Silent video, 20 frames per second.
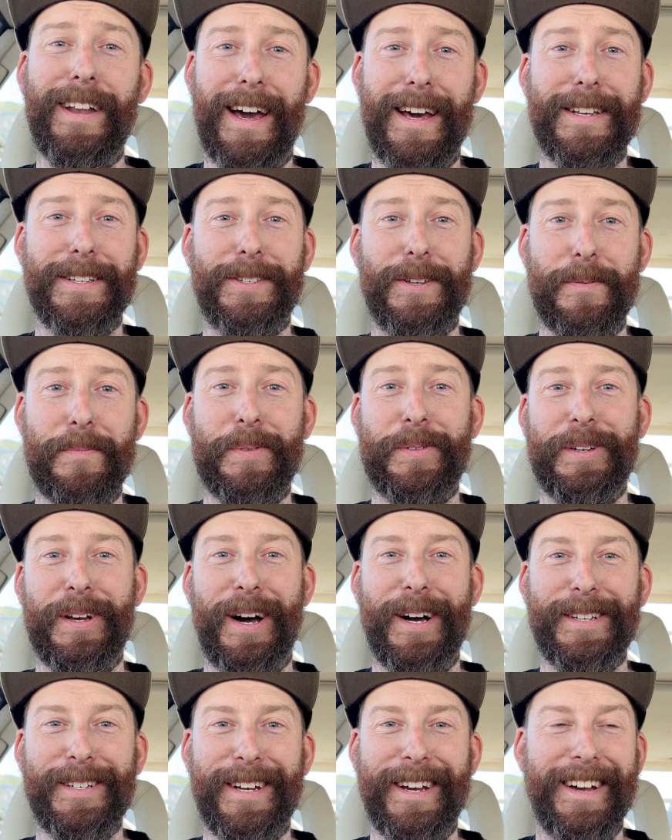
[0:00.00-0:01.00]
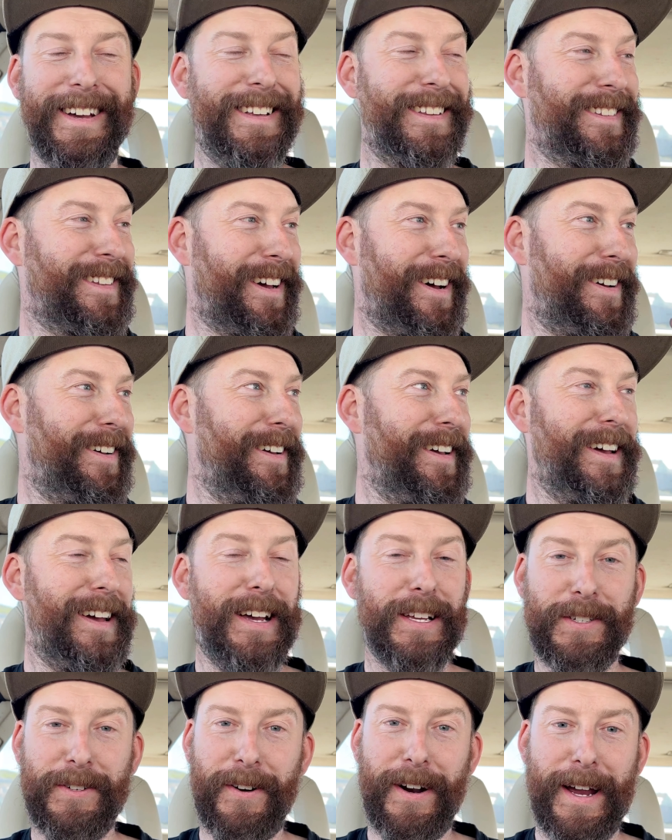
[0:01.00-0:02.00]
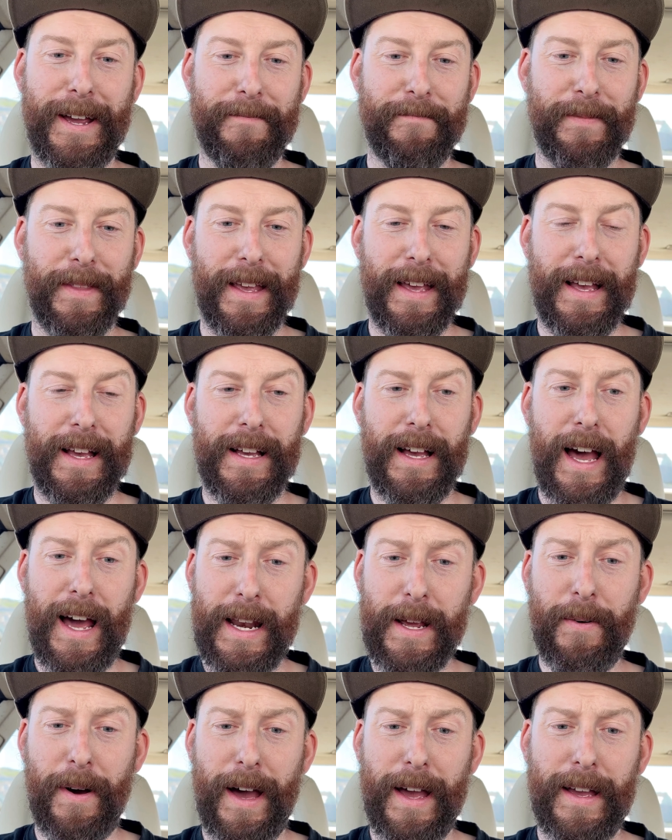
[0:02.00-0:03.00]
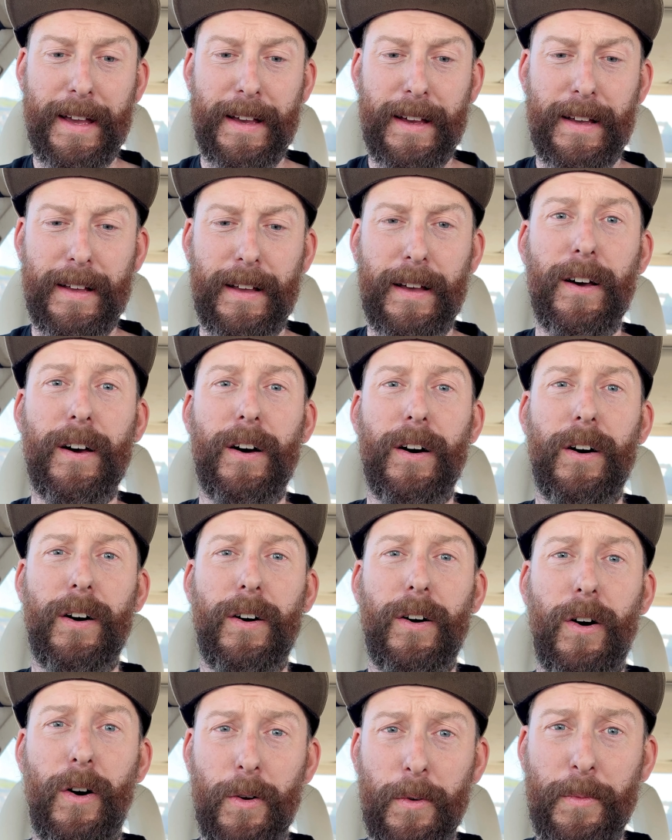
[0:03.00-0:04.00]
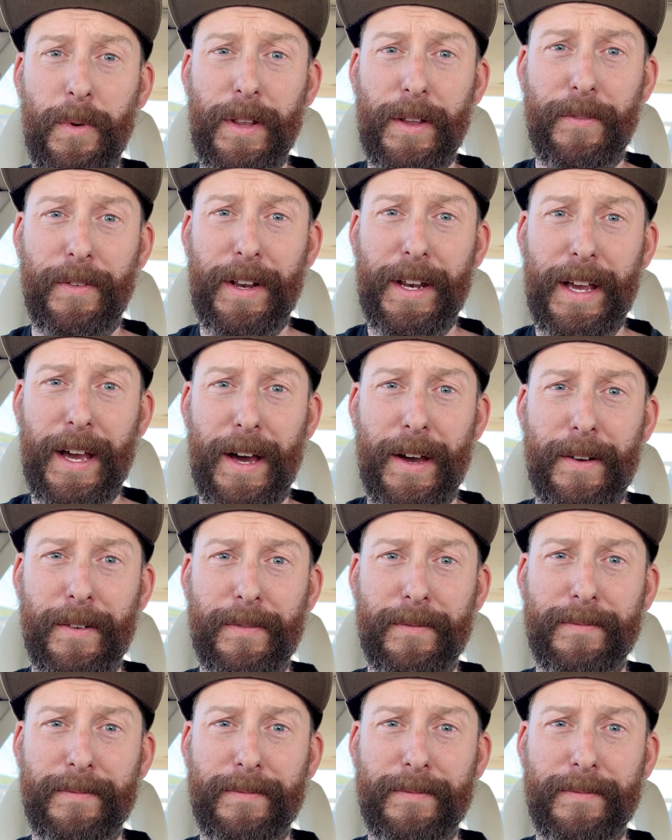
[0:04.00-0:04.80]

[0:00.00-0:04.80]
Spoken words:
and a supercharger, so it's great. Anyway, on with the video.